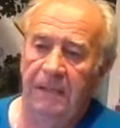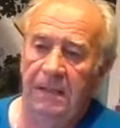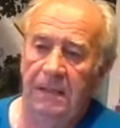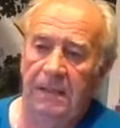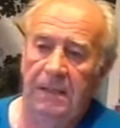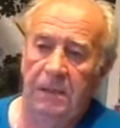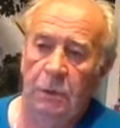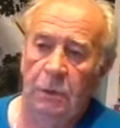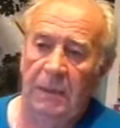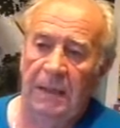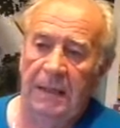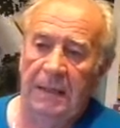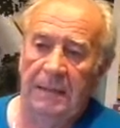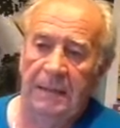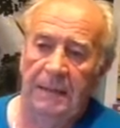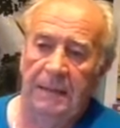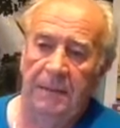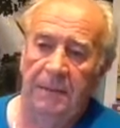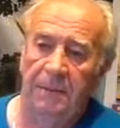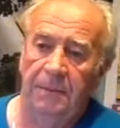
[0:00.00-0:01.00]
so I
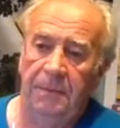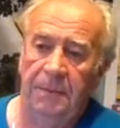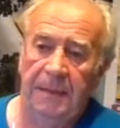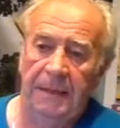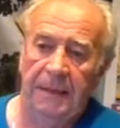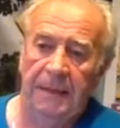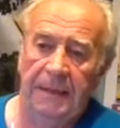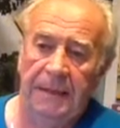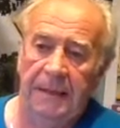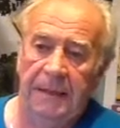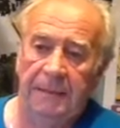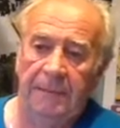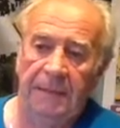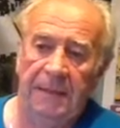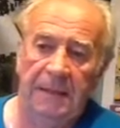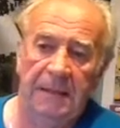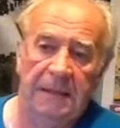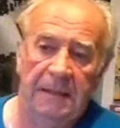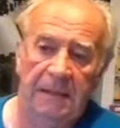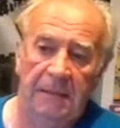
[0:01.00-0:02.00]
ended up
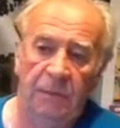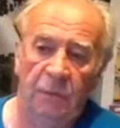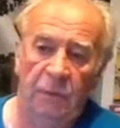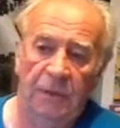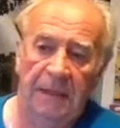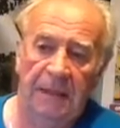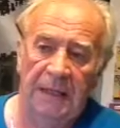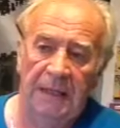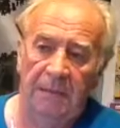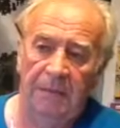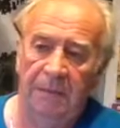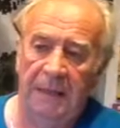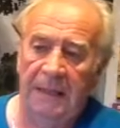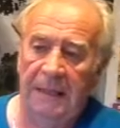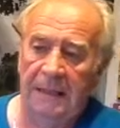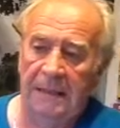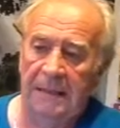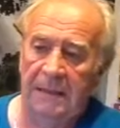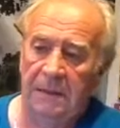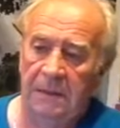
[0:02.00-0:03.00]
playing some more of that
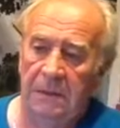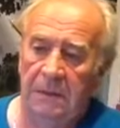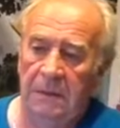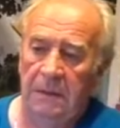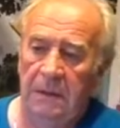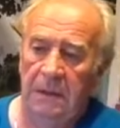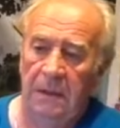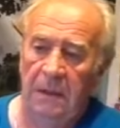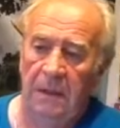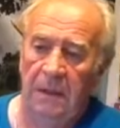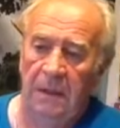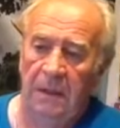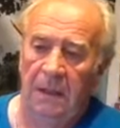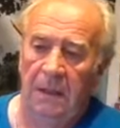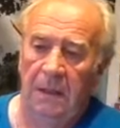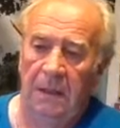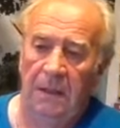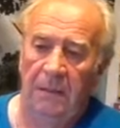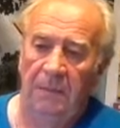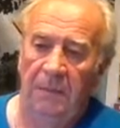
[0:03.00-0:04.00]
back. So,
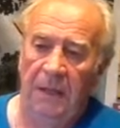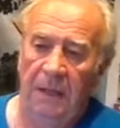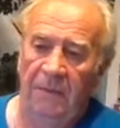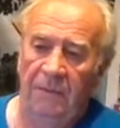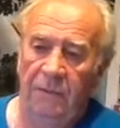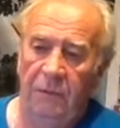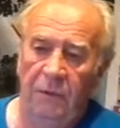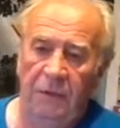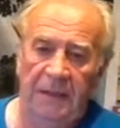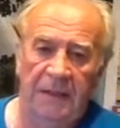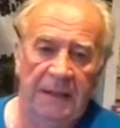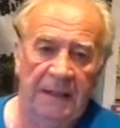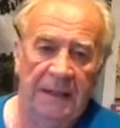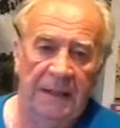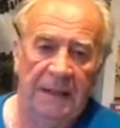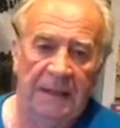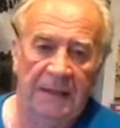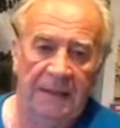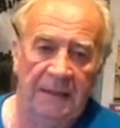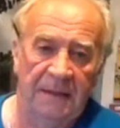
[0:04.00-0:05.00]
but I'm full of
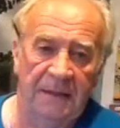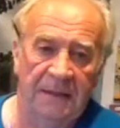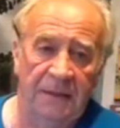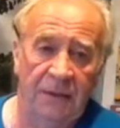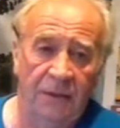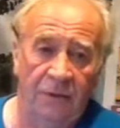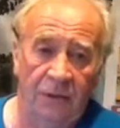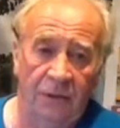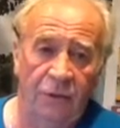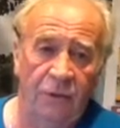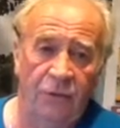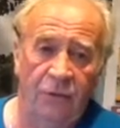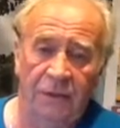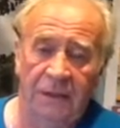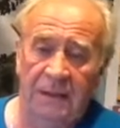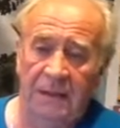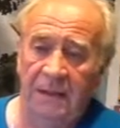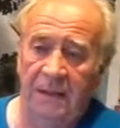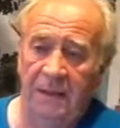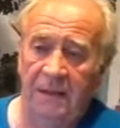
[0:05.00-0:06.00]
great ideas, and on a good
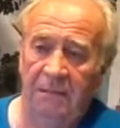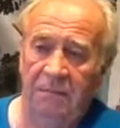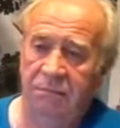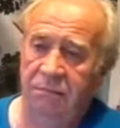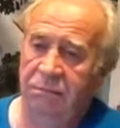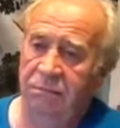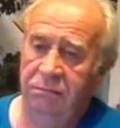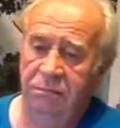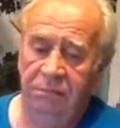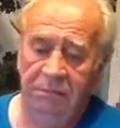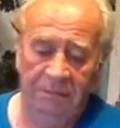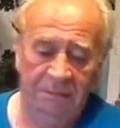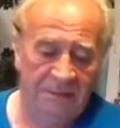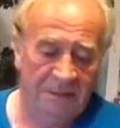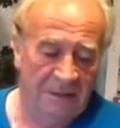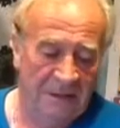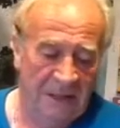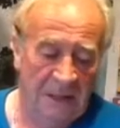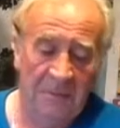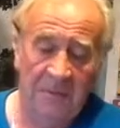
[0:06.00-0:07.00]
day,
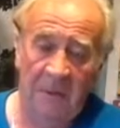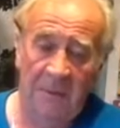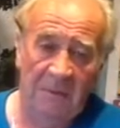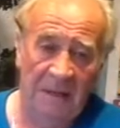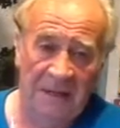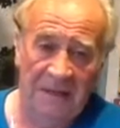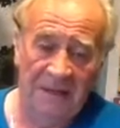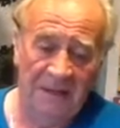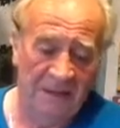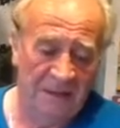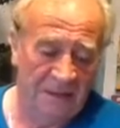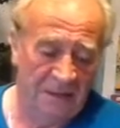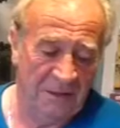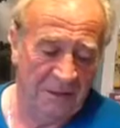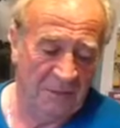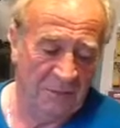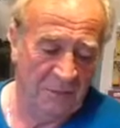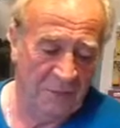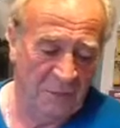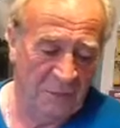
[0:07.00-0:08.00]
in my mind, I can
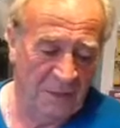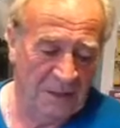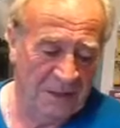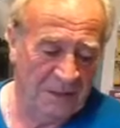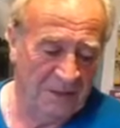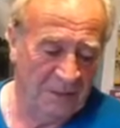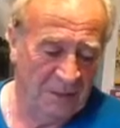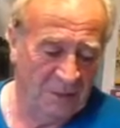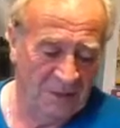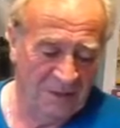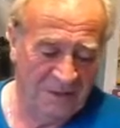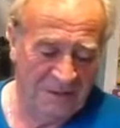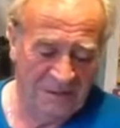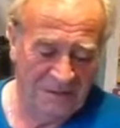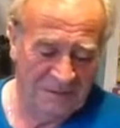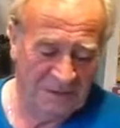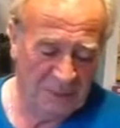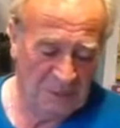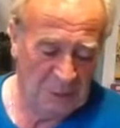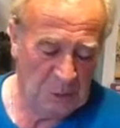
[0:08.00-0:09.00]
get through quite a lot,
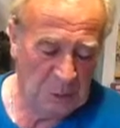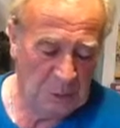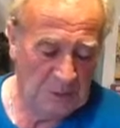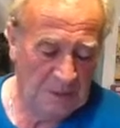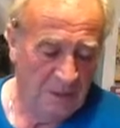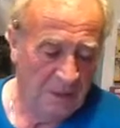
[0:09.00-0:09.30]
you know.